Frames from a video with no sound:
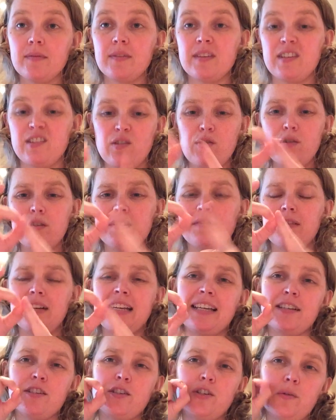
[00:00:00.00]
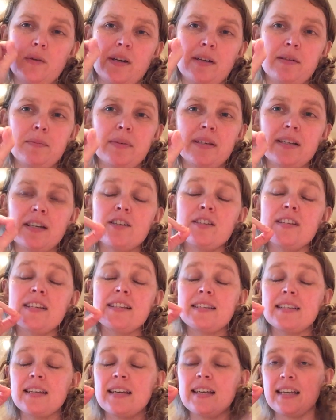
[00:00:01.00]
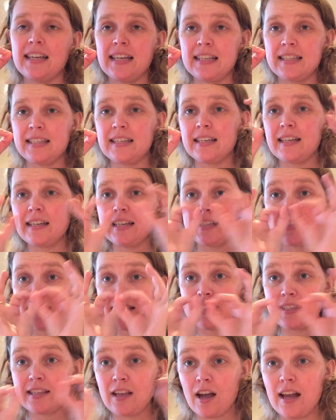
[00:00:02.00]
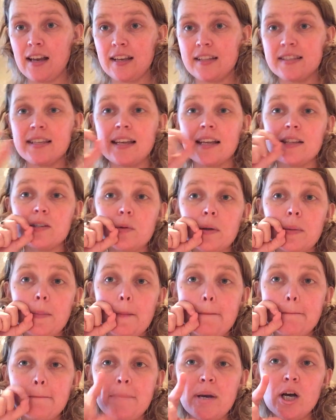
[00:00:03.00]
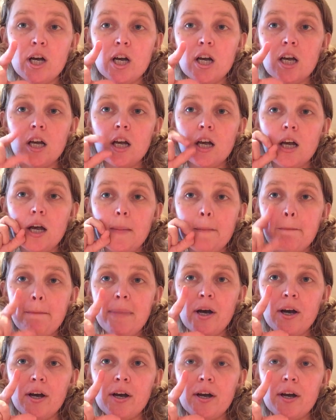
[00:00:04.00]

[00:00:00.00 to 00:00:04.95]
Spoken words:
sort of link to it because it's a silent sound. So we p, p.